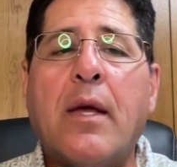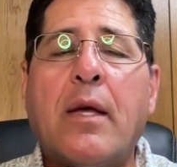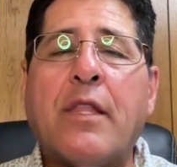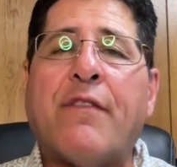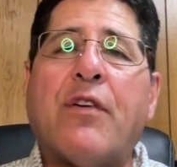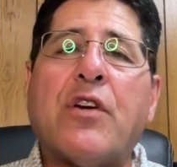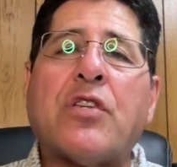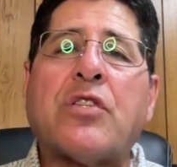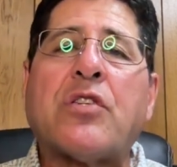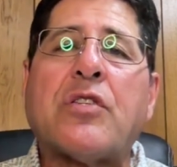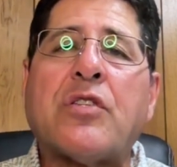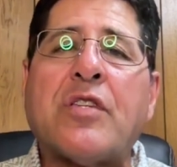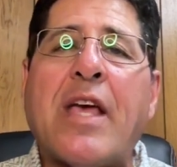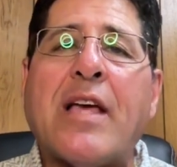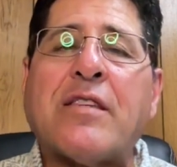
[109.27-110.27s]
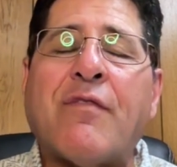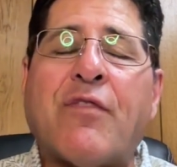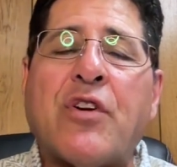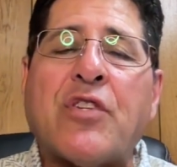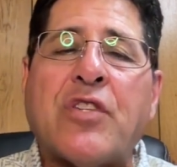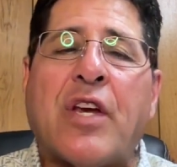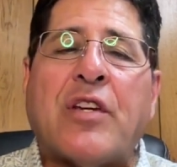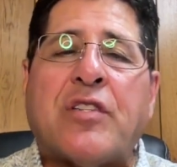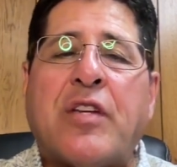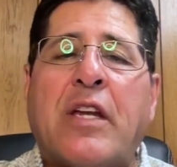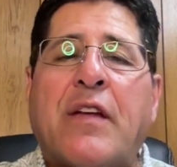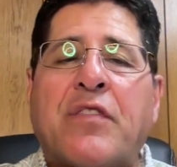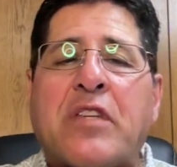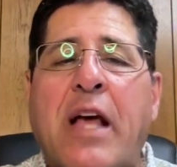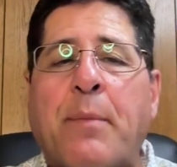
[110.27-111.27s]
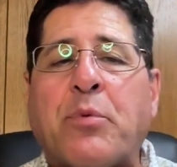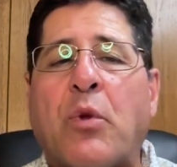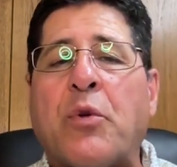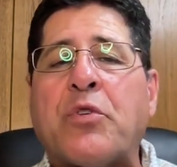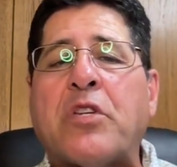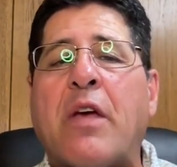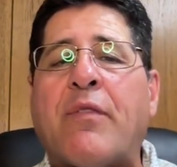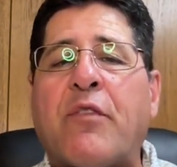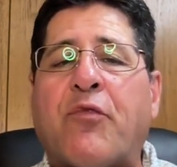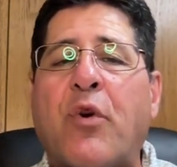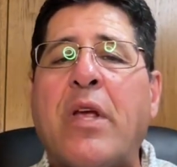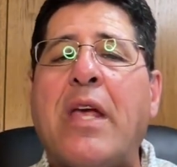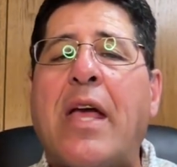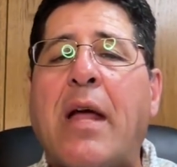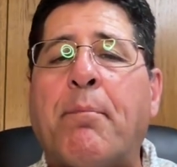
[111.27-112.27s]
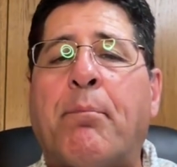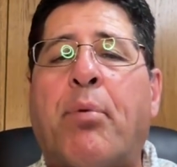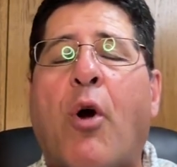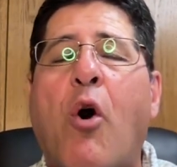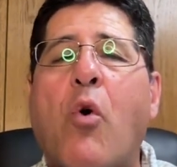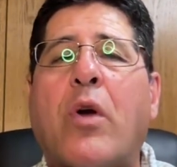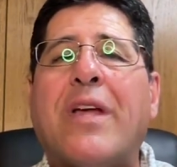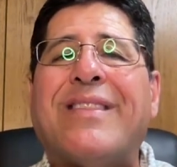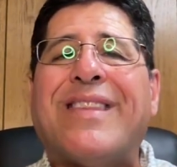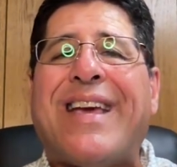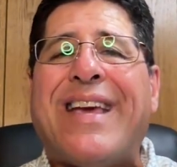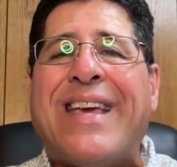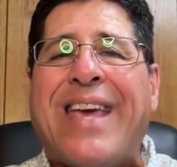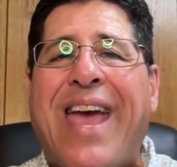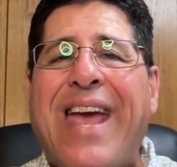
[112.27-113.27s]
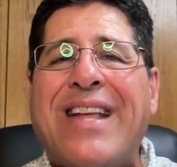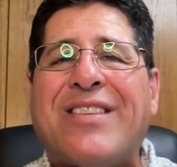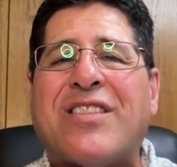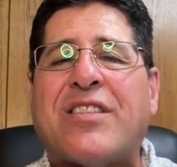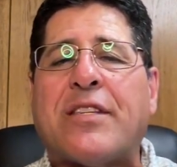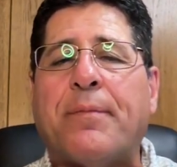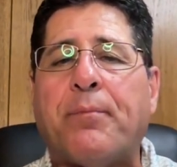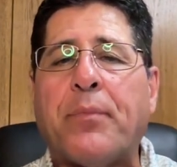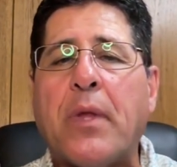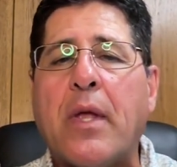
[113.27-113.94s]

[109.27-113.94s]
And the verse says in verse 16 of Psalms 107, for he had broken the gates